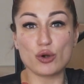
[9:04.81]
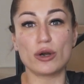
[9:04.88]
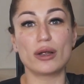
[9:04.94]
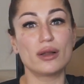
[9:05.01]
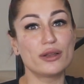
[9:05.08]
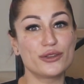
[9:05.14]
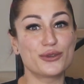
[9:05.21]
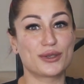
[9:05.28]

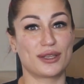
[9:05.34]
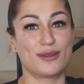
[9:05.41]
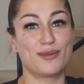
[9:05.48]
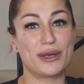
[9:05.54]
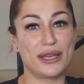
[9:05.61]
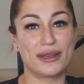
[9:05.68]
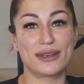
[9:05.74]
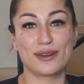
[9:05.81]
curl. You can
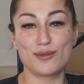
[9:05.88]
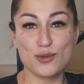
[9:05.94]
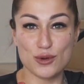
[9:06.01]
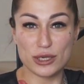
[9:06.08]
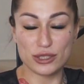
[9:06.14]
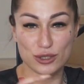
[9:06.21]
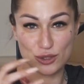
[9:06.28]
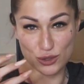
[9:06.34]
make a
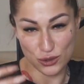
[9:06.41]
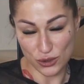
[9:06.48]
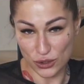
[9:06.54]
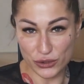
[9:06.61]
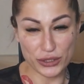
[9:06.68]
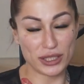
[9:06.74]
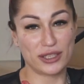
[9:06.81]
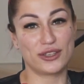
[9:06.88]
more
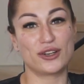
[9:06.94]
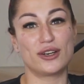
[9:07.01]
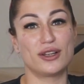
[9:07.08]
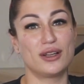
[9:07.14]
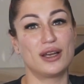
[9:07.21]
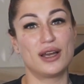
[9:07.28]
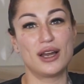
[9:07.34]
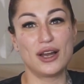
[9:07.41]
stronger
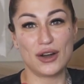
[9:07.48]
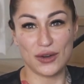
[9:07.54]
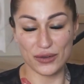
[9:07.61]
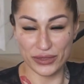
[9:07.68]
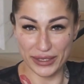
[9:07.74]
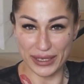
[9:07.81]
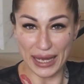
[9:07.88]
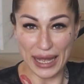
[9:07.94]
curl
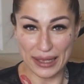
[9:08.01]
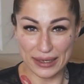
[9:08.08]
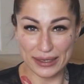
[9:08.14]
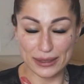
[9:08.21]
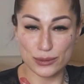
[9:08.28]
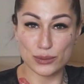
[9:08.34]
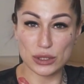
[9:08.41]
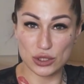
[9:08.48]
on the
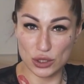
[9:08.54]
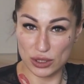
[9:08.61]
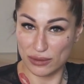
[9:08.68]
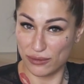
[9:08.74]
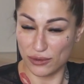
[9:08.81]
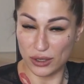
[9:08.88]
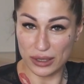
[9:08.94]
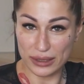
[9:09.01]
eyelid which is
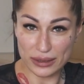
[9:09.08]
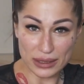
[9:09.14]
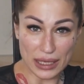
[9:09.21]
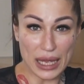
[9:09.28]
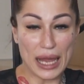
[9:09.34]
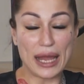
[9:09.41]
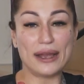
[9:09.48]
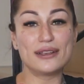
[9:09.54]
fallen
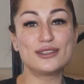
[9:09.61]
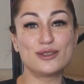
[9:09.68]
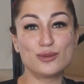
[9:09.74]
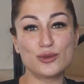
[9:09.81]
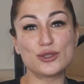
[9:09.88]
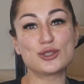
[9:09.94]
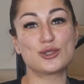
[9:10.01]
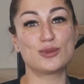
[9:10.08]
and the
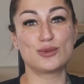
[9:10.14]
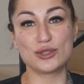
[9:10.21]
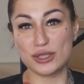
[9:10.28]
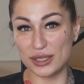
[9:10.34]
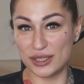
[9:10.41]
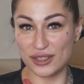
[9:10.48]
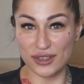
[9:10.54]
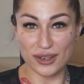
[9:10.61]
more
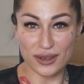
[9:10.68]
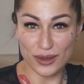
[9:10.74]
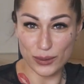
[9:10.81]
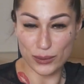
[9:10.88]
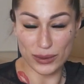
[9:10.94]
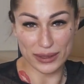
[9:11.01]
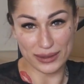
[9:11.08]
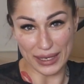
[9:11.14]
smoother
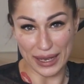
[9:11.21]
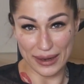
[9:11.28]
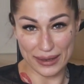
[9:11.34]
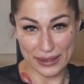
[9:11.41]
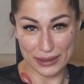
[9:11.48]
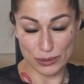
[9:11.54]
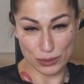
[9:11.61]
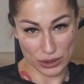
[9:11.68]
curl when
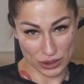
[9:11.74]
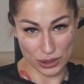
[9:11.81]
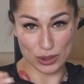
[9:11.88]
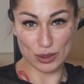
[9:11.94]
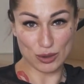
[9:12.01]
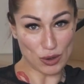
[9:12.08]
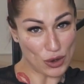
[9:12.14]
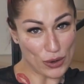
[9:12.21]
eyelid which
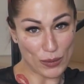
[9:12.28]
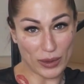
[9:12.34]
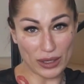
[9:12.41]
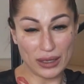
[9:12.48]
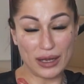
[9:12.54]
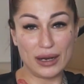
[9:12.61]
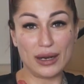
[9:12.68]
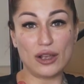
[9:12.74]
is
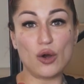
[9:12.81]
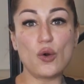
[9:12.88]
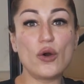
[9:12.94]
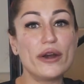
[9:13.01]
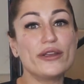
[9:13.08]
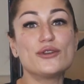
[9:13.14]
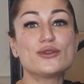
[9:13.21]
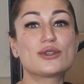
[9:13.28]
normal.
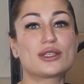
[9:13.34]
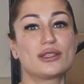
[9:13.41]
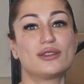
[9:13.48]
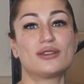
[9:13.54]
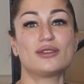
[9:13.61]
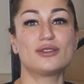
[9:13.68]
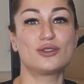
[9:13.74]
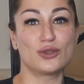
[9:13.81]
Or you
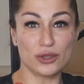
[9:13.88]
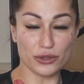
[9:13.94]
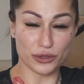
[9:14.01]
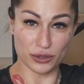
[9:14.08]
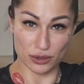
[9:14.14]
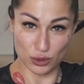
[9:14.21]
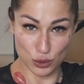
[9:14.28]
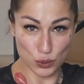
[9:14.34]
can
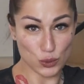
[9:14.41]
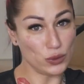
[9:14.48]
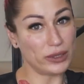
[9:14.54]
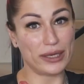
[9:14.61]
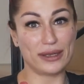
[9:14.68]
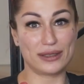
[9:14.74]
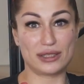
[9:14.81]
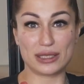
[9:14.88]
don't do
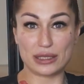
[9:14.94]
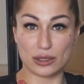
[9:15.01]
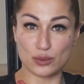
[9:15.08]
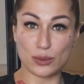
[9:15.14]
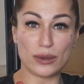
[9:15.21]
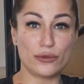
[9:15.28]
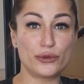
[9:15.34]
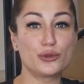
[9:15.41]
like just
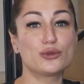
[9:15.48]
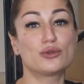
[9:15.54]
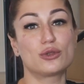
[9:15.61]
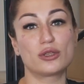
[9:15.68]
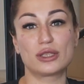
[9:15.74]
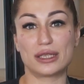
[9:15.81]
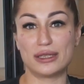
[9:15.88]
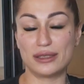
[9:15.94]
two
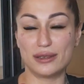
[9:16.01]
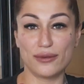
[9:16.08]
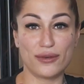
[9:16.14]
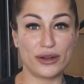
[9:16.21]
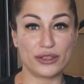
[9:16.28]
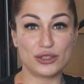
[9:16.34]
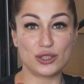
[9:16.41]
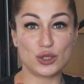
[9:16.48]
totally
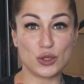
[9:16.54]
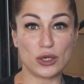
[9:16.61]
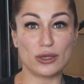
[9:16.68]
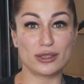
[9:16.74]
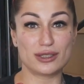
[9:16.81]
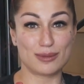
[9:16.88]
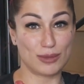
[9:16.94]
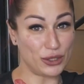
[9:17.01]
different
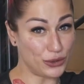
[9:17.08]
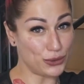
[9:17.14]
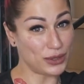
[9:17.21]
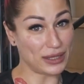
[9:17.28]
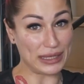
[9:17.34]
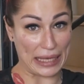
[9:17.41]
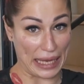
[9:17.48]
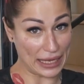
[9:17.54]
curls, but you
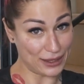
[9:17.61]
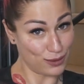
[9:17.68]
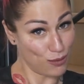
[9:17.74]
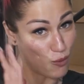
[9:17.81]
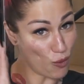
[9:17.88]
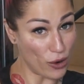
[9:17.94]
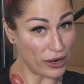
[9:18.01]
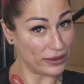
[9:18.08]
can add
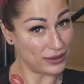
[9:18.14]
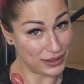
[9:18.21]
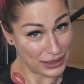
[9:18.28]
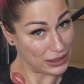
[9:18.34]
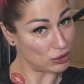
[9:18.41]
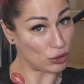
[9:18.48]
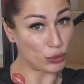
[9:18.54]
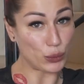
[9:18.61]
more
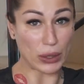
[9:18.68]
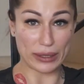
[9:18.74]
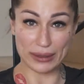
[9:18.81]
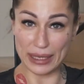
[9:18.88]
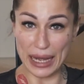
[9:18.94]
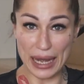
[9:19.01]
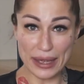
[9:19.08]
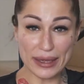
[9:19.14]
D on
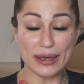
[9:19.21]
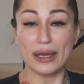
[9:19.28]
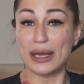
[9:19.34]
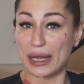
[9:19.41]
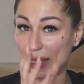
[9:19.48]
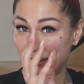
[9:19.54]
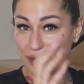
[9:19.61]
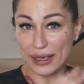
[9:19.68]
one eye
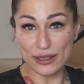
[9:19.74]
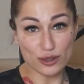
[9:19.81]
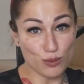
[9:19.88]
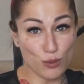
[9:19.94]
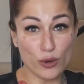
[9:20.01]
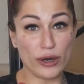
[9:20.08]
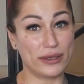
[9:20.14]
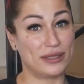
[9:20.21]
and add
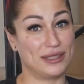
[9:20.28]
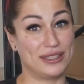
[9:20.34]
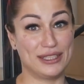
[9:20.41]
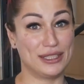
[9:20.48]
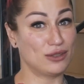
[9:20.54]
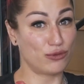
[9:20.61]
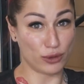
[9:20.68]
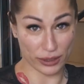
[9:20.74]
more
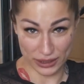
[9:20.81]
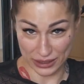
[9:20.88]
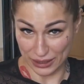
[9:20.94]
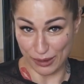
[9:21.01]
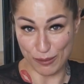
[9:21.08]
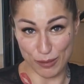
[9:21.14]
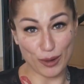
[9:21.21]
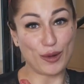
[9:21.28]
C, for
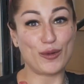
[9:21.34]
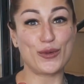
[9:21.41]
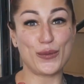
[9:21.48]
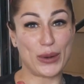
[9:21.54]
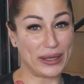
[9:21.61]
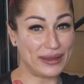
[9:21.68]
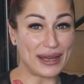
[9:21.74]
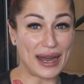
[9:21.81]
example, on
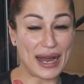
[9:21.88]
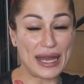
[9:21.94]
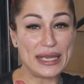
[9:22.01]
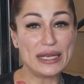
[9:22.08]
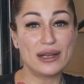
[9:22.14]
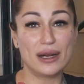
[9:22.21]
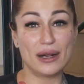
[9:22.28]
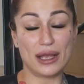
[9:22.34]
one eye,
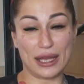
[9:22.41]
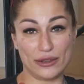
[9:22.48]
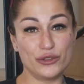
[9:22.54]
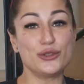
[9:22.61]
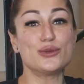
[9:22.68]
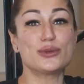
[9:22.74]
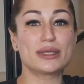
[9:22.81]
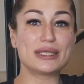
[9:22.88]
and
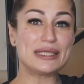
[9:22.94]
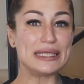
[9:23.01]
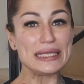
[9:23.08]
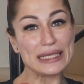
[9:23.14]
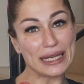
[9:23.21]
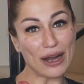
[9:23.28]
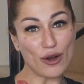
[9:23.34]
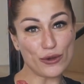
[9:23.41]
you will
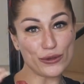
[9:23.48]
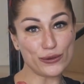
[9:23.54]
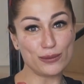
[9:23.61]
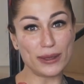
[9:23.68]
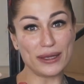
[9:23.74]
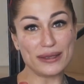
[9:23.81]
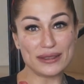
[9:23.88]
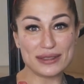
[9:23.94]
see how you
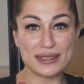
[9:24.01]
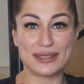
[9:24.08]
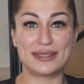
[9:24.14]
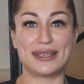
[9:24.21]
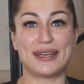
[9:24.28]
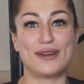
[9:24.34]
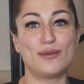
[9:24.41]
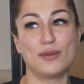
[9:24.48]
balance
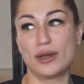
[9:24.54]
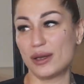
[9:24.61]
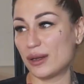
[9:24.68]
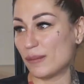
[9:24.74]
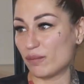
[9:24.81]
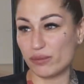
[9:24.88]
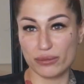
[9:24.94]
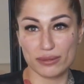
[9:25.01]
them.
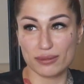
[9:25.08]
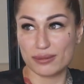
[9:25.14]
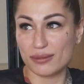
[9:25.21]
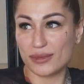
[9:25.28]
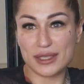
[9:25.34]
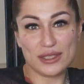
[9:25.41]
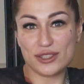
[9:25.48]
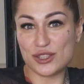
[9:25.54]

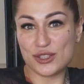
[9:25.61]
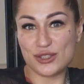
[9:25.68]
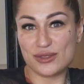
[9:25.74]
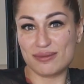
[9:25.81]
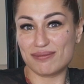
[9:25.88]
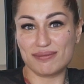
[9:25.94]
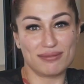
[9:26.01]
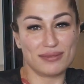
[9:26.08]

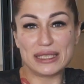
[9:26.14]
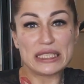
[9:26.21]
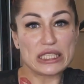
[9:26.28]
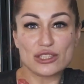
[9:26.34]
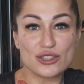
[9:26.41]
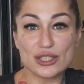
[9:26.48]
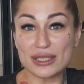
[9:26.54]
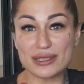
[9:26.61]
This
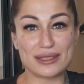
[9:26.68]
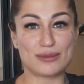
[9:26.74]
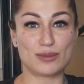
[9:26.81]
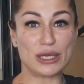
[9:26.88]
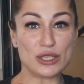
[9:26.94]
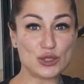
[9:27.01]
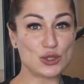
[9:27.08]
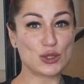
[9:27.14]
is just a
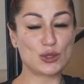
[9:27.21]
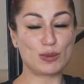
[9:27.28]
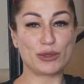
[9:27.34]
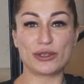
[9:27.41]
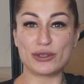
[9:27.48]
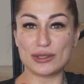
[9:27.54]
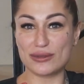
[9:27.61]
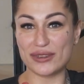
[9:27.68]
magic,
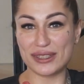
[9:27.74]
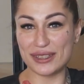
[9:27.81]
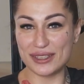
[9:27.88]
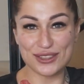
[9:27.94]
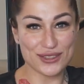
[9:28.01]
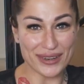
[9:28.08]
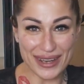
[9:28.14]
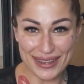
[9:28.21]
because when I
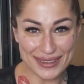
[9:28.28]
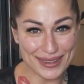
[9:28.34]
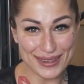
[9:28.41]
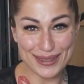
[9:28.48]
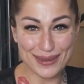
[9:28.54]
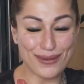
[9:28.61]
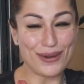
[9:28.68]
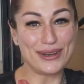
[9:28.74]
tried
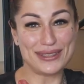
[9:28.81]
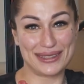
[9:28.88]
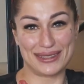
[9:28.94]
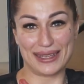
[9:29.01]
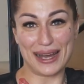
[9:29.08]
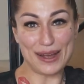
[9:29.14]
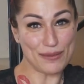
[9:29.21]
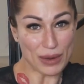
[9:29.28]
this first
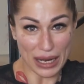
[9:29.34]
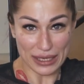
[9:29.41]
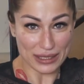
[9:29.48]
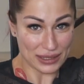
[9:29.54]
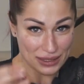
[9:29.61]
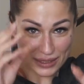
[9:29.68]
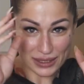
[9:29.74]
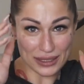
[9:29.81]
time, I
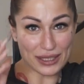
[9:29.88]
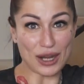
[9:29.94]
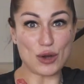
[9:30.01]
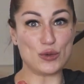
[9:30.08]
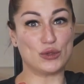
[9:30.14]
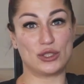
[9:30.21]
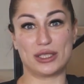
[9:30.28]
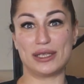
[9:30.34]
see
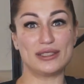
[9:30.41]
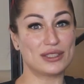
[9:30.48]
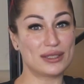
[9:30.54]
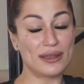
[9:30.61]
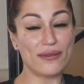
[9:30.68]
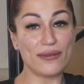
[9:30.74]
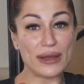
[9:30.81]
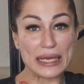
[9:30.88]
how it changed
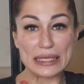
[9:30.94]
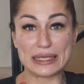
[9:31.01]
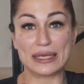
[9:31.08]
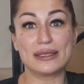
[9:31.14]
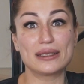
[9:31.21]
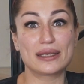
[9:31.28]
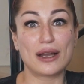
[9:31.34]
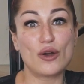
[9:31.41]
the face
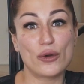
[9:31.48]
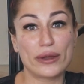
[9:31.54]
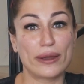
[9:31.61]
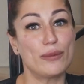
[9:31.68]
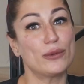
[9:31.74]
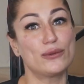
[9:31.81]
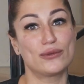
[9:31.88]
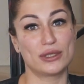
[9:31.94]
and how
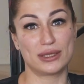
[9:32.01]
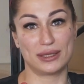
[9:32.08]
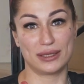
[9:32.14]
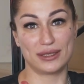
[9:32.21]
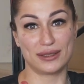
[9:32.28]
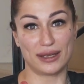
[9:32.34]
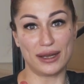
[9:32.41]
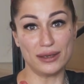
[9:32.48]
happy was the
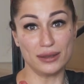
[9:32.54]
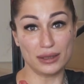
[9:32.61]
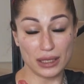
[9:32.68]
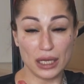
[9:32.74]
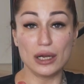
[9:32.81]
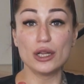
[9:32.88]
client.